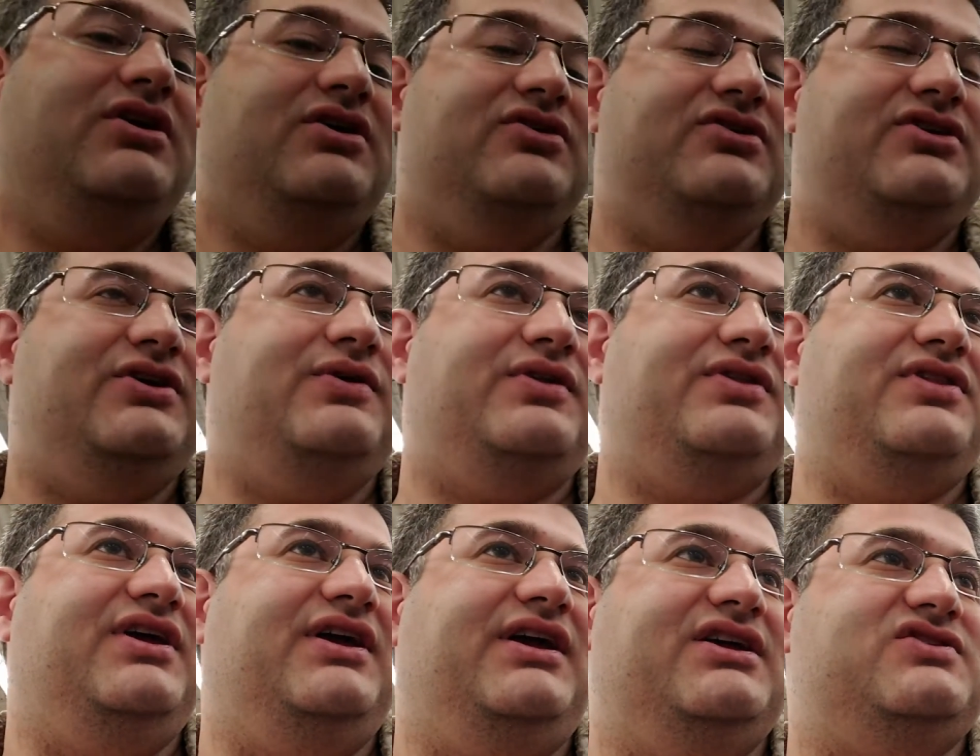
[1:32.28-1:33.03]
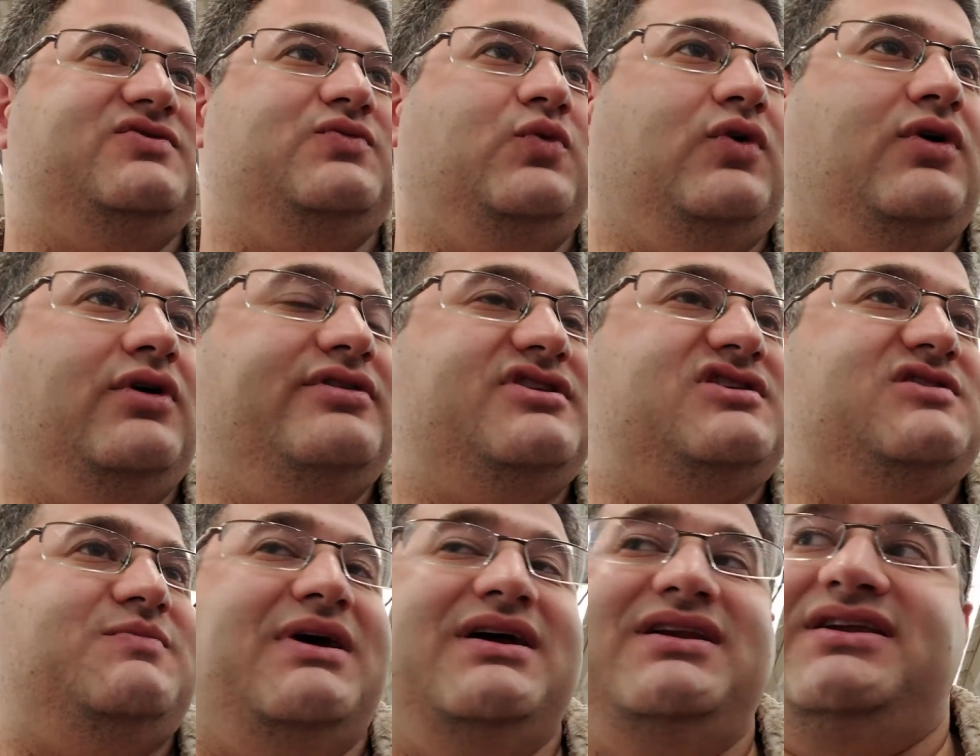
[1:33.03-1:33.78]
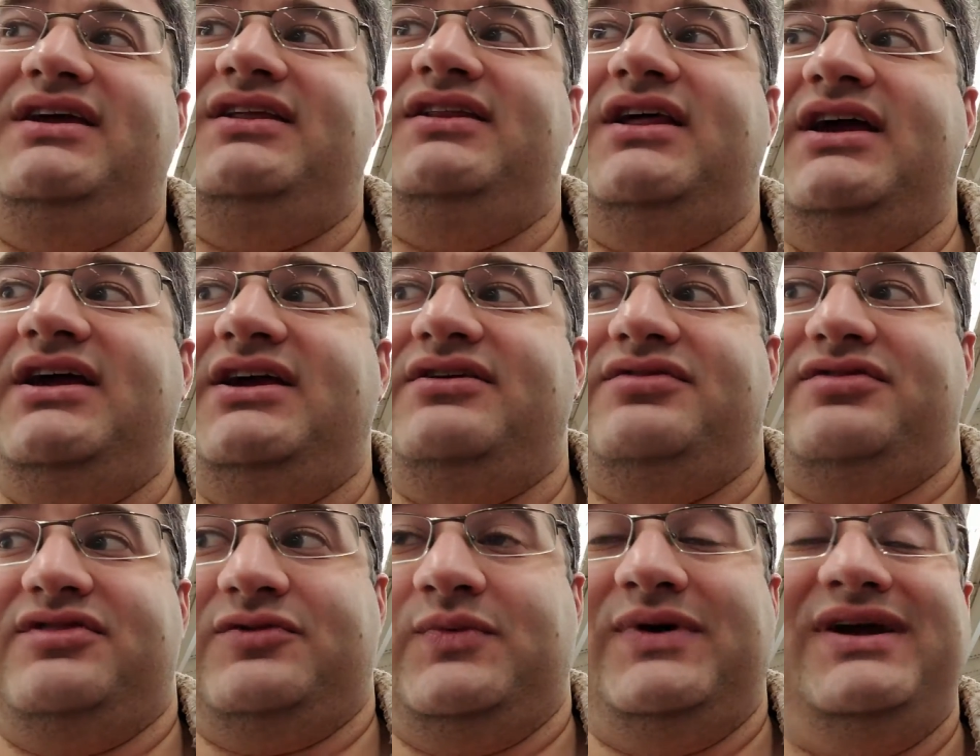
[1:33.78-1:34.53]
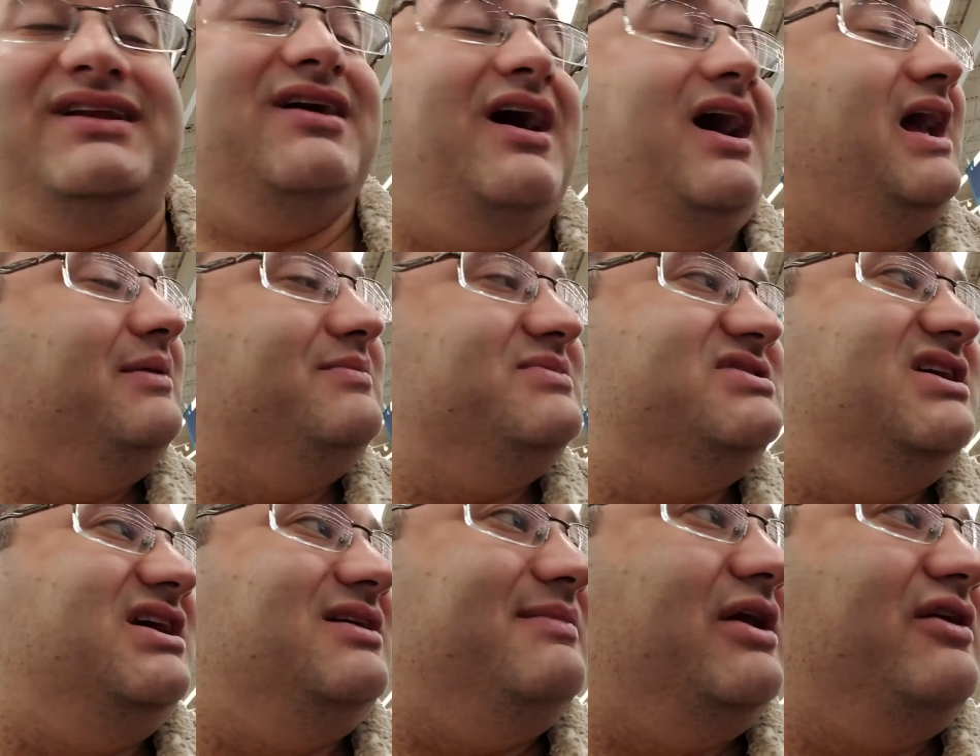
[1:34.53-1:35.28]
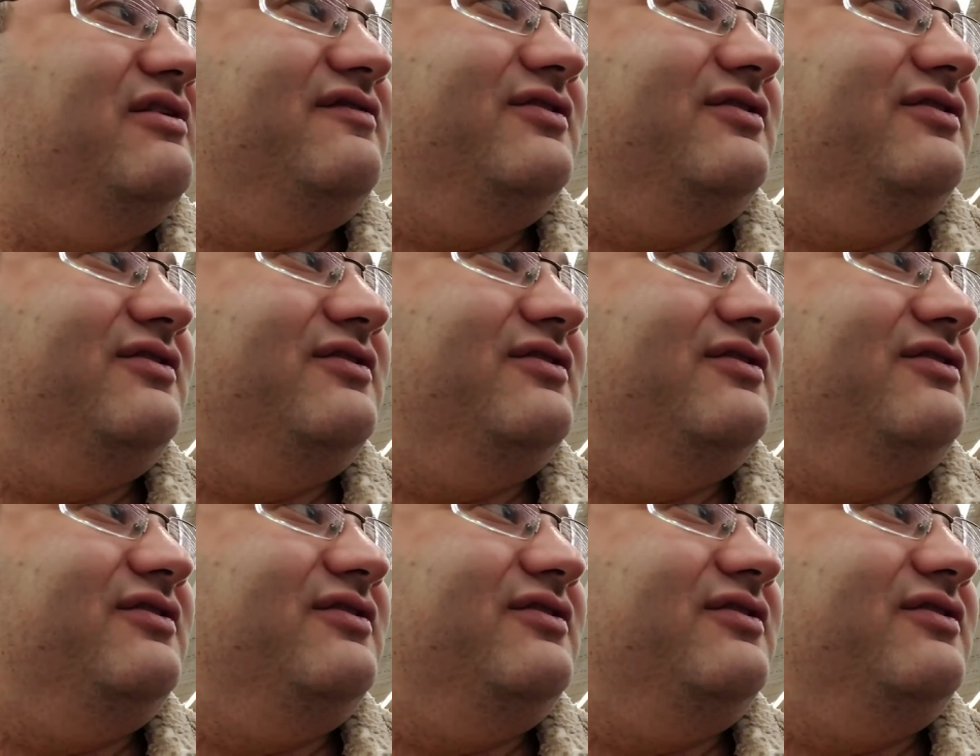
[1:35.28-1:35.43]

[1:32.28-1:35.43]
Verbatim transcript: do you think it's worth spending like three times the amount